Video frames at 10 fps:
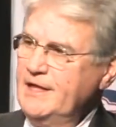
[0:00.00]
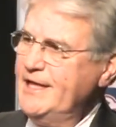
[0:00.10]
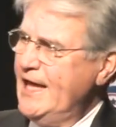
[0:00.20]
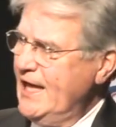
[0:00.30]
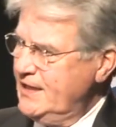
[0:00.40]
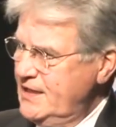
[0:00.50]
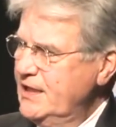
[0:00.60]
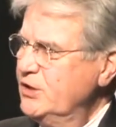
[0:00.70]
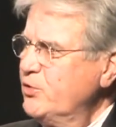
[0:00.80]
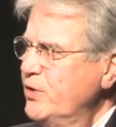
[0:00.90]
The
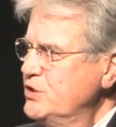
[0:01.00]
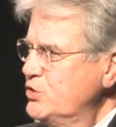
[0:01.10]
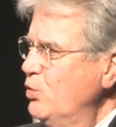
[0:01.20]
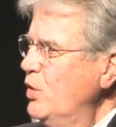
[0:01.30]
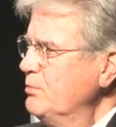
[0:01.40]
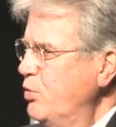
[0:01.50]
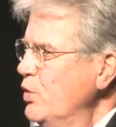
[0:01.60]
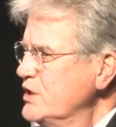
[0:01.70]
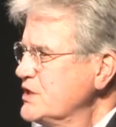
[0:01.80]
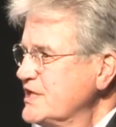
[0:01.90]
debt increased to
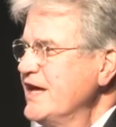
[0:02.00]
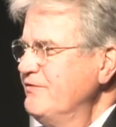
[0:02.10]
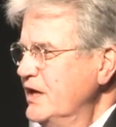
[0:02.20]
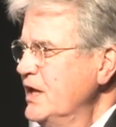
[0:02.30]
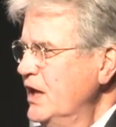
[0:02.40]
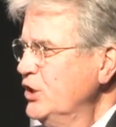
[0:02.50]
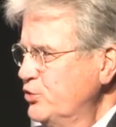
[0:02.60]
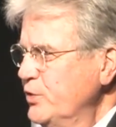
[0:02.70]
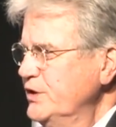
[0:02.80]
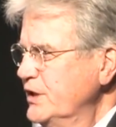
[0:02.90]

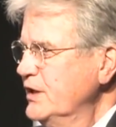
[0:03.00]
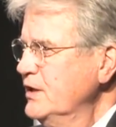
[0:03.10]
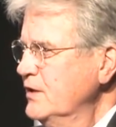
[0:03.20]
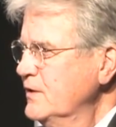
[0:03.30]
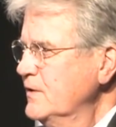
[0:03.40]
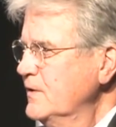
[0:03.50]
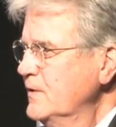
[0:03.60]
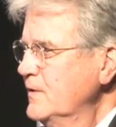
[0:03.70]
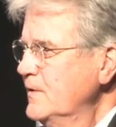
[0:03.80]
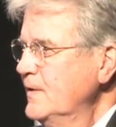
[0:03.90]
$1.7 trillion,
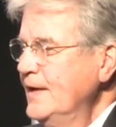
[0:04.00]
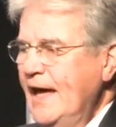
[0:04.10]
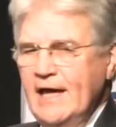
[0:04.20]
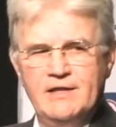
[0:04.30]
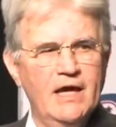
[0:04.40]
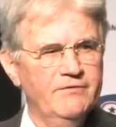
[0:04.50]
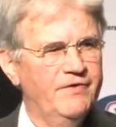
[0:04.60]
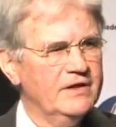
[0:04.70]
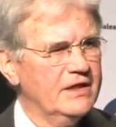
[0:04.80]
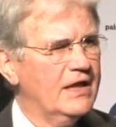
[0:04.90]
and the
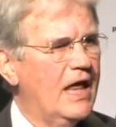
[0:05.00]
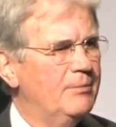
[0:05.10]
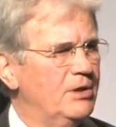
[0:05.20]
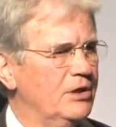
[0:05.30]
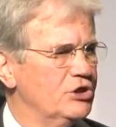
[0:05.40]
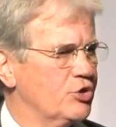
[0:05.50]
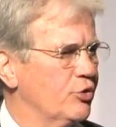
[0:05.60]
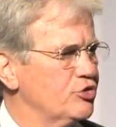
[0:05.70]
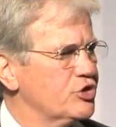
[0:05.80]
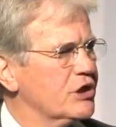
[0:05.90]
unfunded
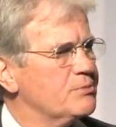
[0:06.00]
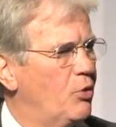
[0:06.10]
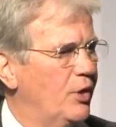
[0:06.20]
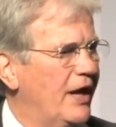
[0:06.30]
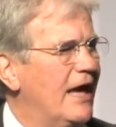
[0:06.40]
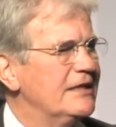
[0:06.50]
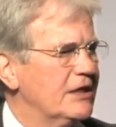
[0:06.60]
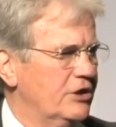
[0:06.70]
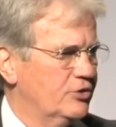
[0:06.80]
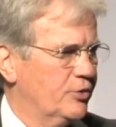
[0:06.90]
liabilities grew
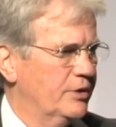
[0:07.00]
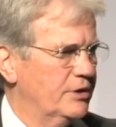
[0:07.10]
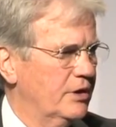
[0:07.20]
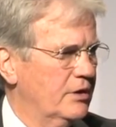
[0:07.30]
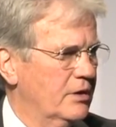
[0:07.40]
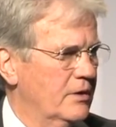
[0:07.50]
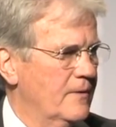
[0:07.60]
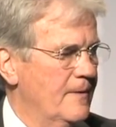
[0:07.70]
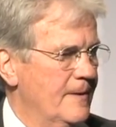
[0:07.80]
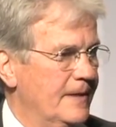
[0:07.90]
$6.8 trillion.
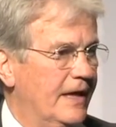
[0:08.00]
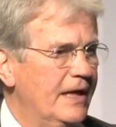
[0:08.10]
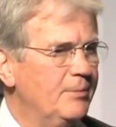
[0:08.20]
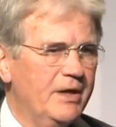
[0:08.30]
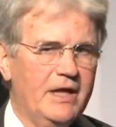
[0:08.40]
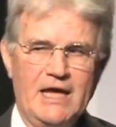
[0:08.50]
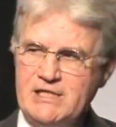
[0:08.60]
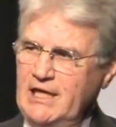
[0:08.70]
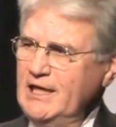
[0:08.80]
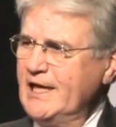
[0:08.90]
Now, anybody
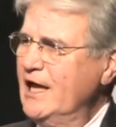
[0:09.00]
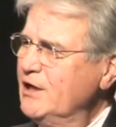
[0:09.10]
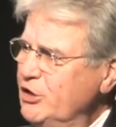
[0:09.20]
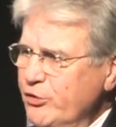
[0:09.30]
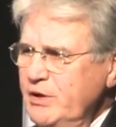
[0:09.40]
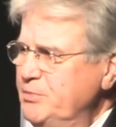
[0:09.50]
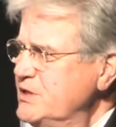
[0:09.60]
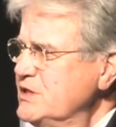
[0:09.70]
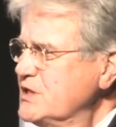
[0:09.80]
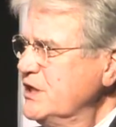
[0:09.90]
that has any accounting or
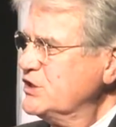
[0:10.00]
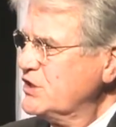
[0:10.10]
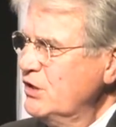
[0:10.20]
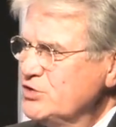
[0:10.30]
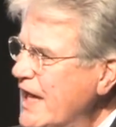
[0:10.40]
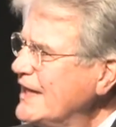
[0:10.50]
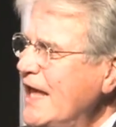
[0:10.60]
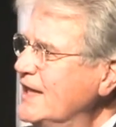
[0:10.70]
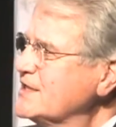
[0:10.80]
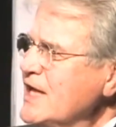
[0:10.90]
any business sense knows
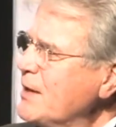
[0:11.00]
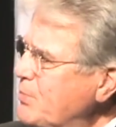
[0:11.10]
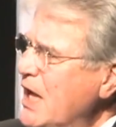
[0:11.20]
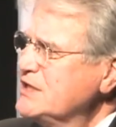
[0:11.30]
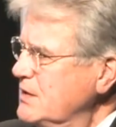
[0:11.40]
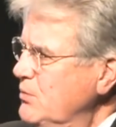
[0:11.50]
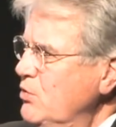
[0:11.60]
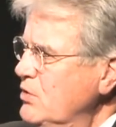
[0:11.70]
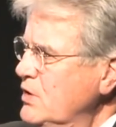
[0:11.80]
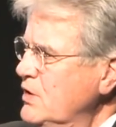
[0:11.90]
that is not
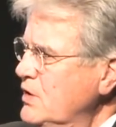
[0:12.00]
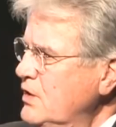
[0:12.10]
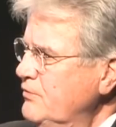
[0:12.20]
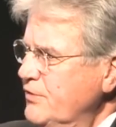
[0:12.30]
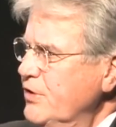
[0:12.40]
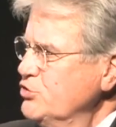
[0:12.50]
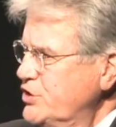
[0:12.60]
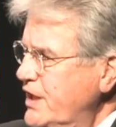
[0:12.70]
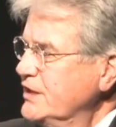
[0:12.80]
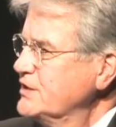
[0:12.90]
possible for
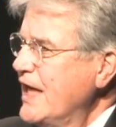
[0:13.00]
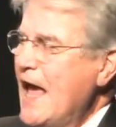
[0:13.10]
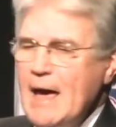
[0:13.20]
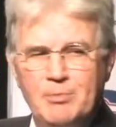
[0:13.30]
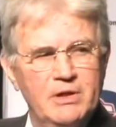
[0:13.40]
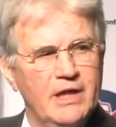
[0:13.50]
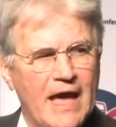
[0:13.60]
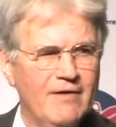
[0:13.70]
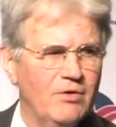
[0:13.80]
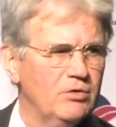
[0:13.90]
those things to
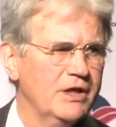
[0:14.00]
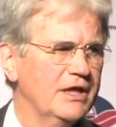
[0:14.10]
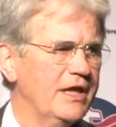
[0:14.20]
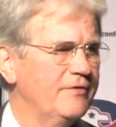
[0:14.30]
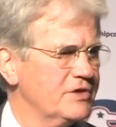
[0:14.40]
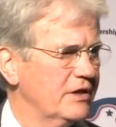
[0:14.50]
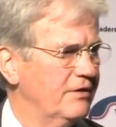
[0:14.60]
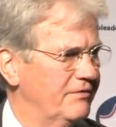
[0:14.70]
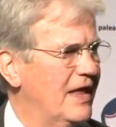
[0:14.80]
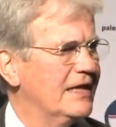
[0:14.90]
happen, to have only a
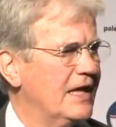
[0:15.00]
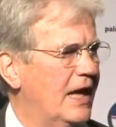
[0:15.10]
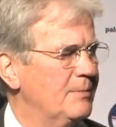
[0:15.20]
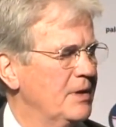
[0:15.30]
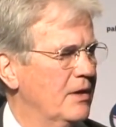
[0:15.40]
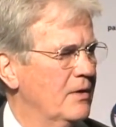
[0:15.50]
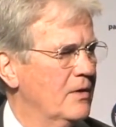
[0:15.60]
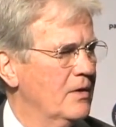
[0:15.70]
deficit of that type.